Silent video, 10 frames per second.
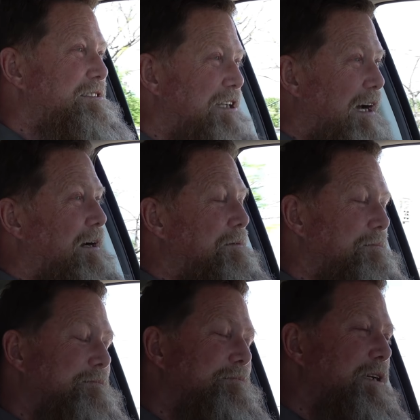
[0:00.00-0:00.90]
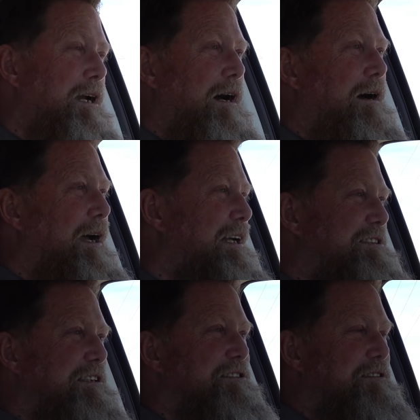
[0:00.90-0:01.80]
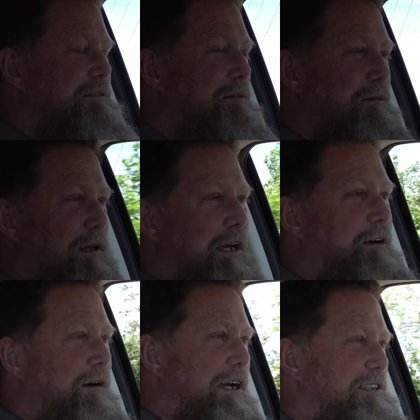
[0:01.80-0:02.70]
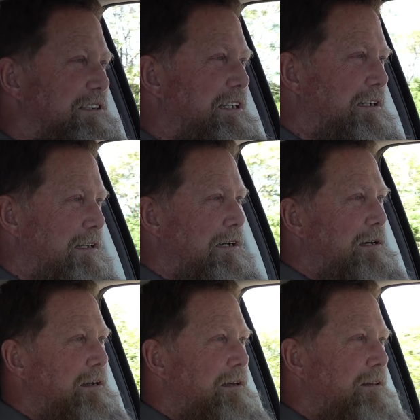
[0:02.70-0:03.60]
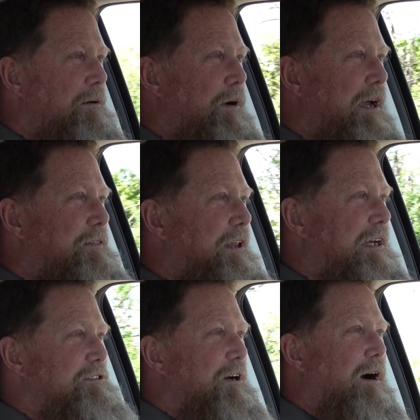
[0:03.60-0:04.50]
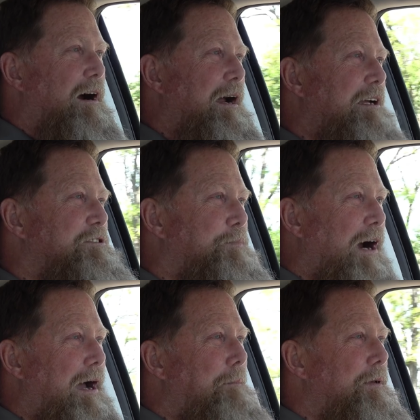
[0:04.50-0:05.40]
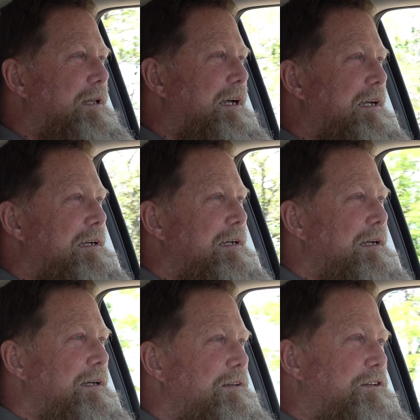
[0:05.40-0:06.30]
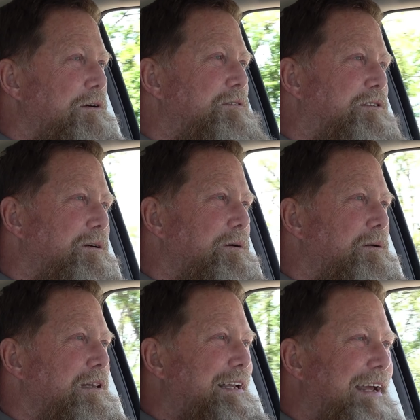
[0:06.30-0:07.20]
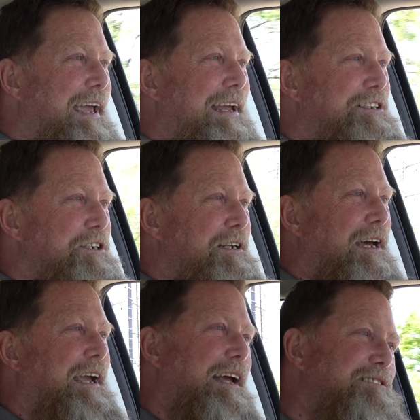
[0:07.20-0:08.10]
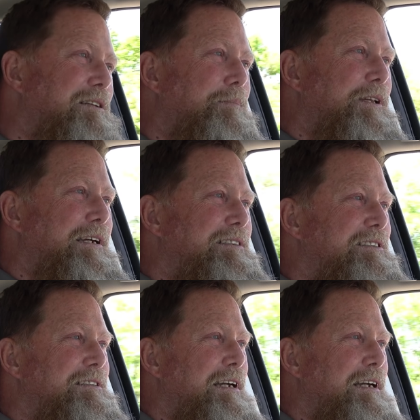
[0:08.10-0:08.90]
So, you know, it's just really crazy the way things are. It's probably due to litigation against the police.